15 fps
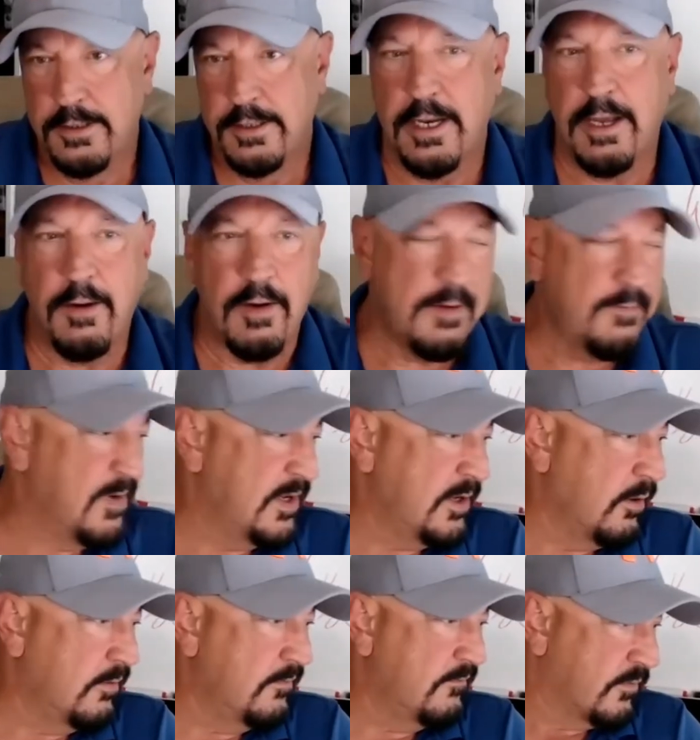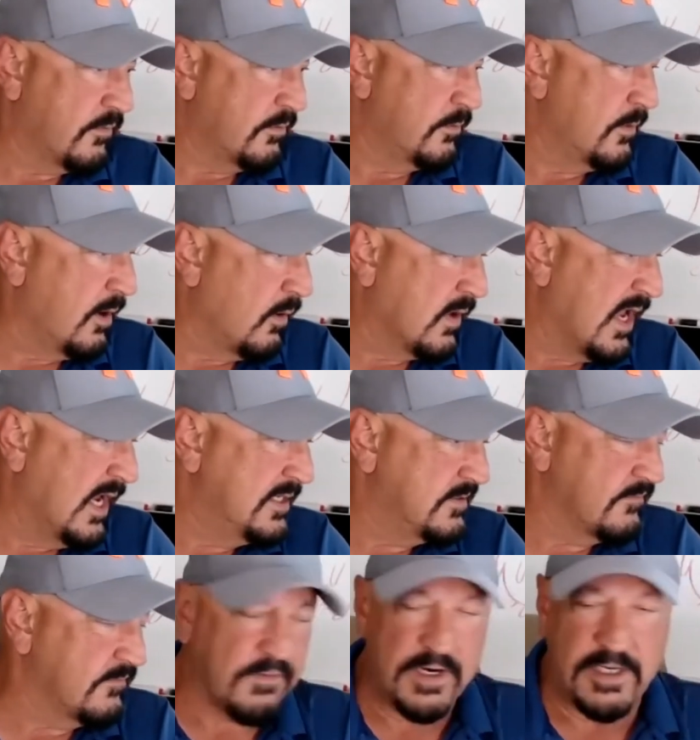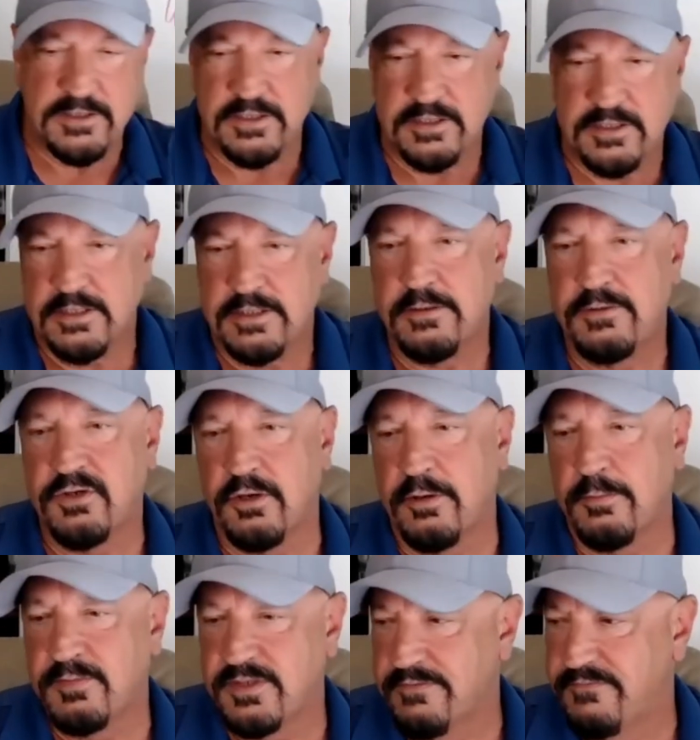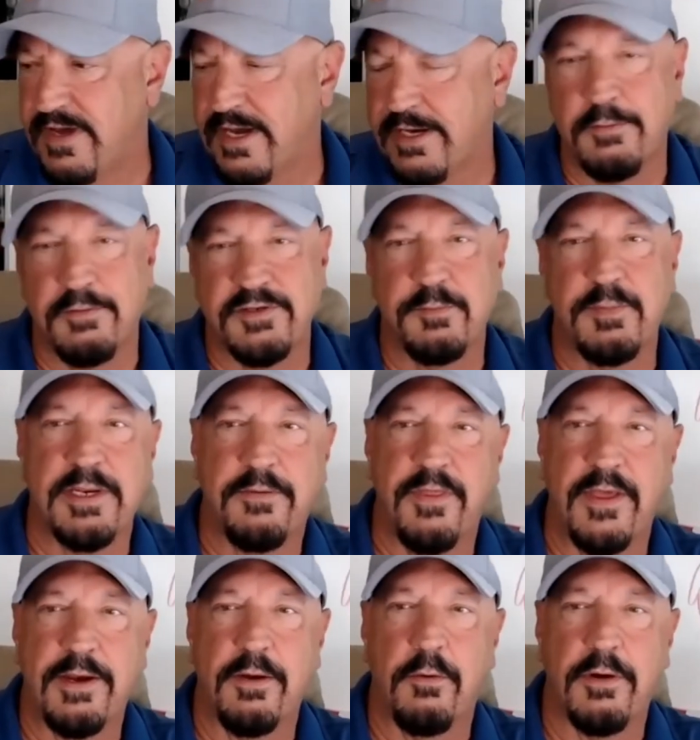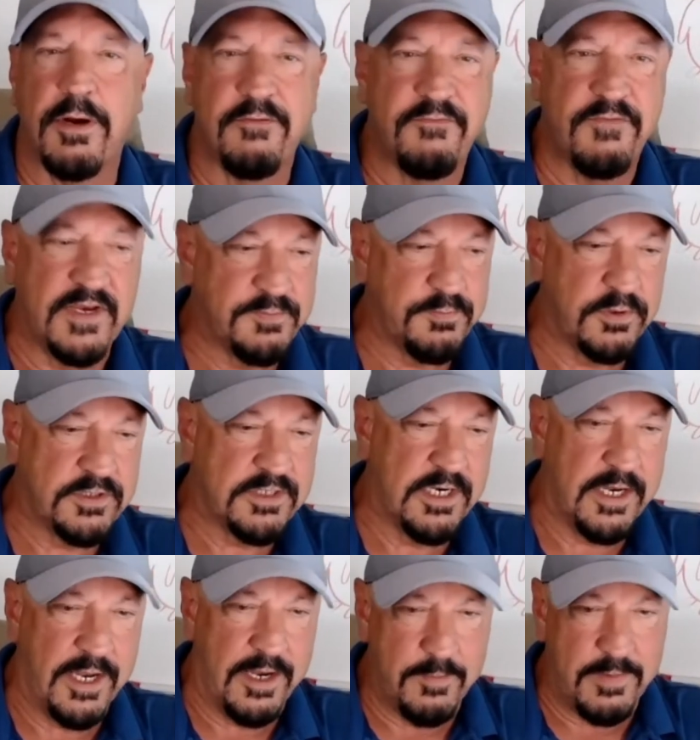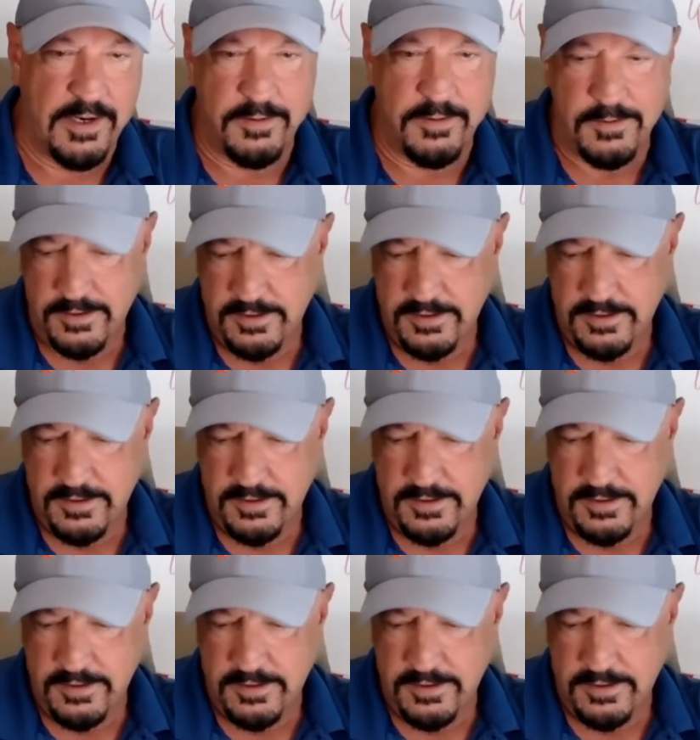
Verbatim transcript: Now, I've been known for all kinds of phrases and terms. In fact, there was a big thing going on Facebook today about